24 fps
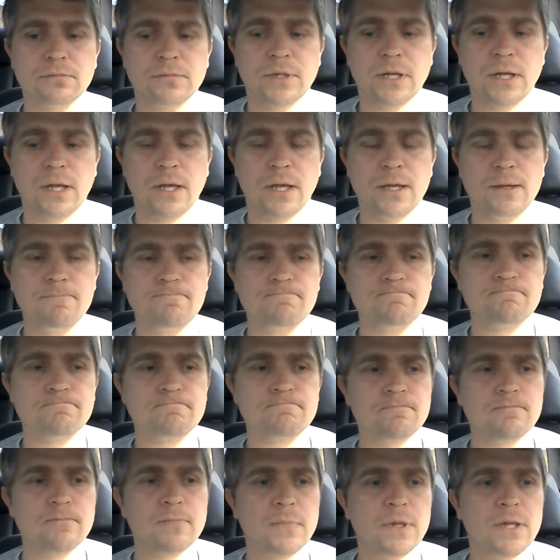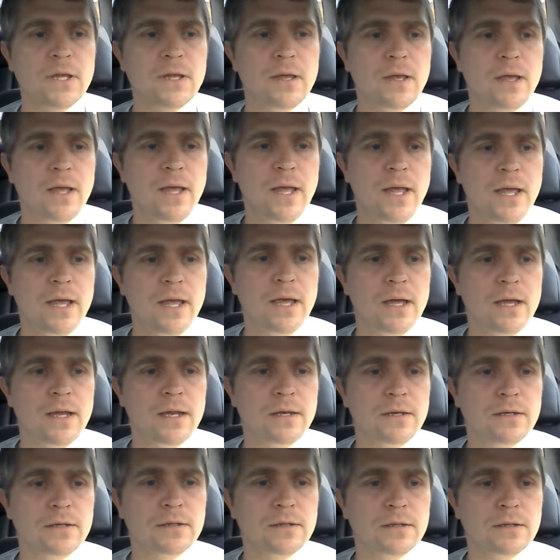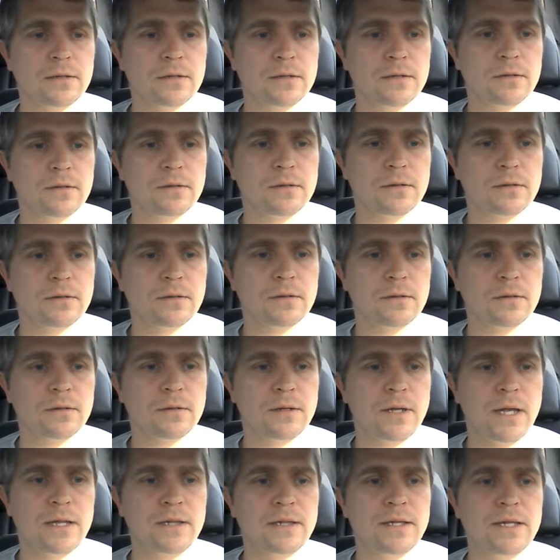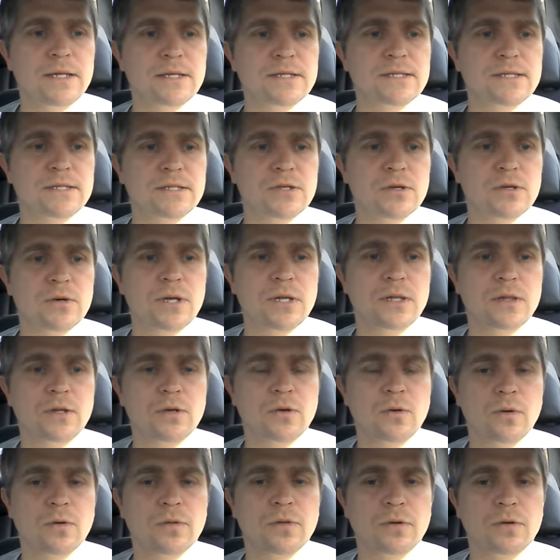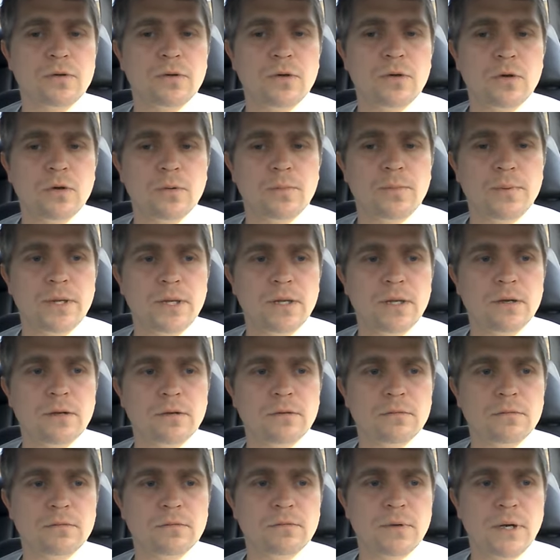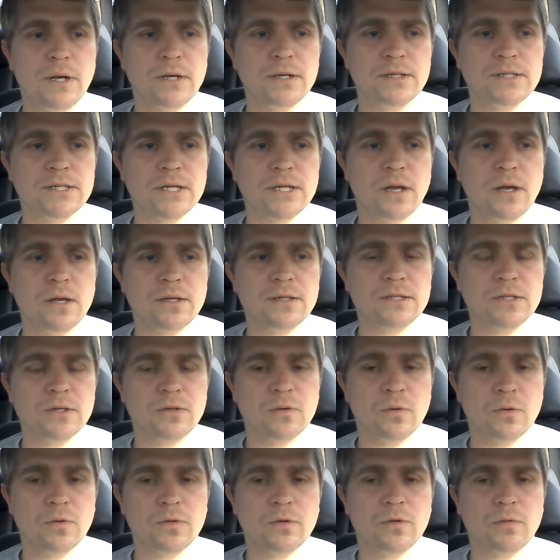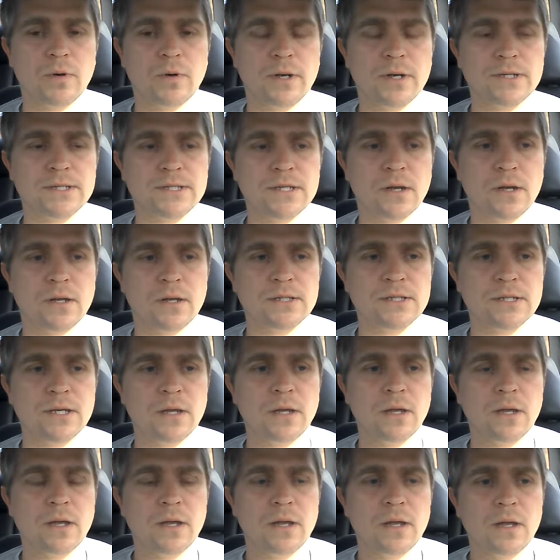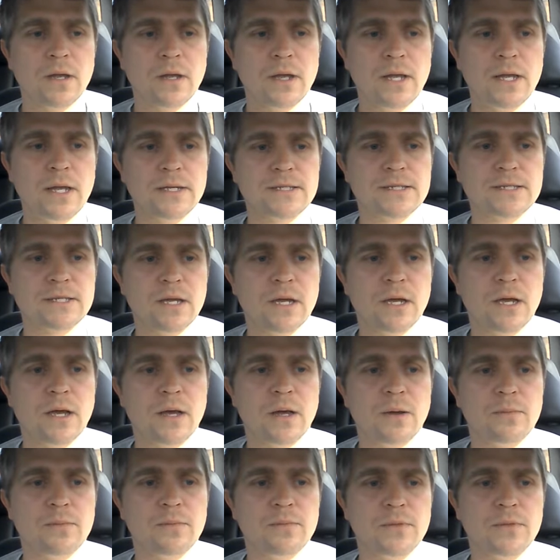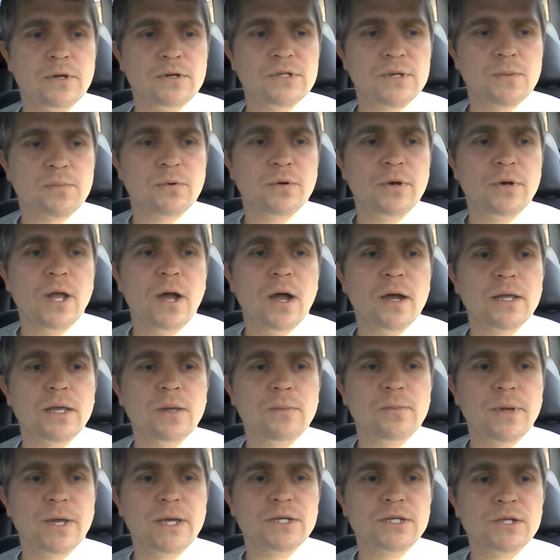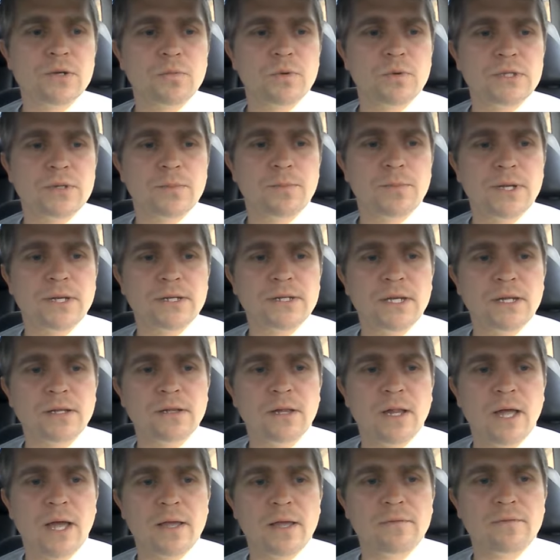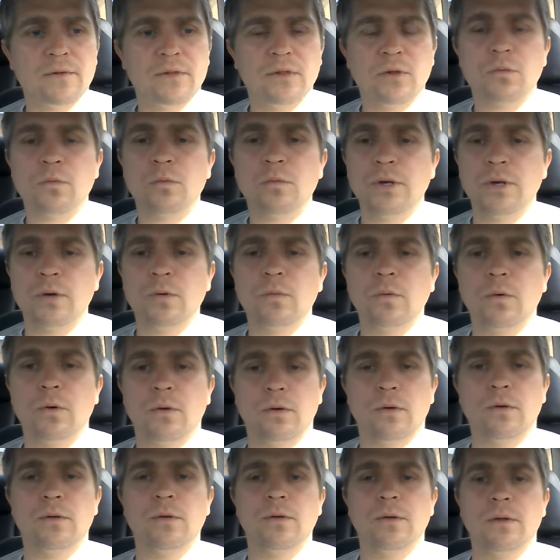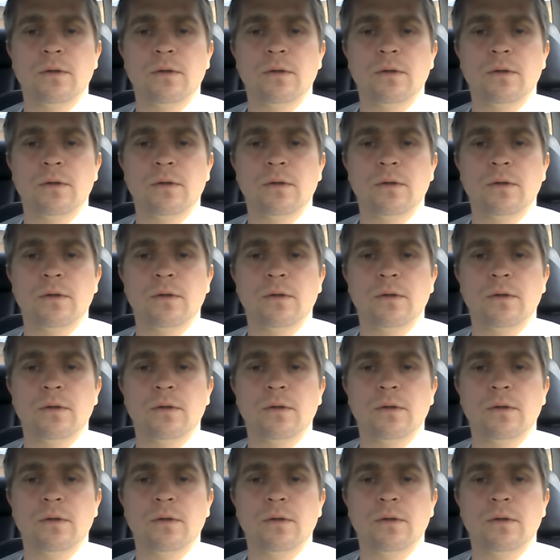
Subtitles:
Okay, and this during the Northern European Renaissance, the Northern Renaissance, it's there's a preoccupation with depicting life in the real world.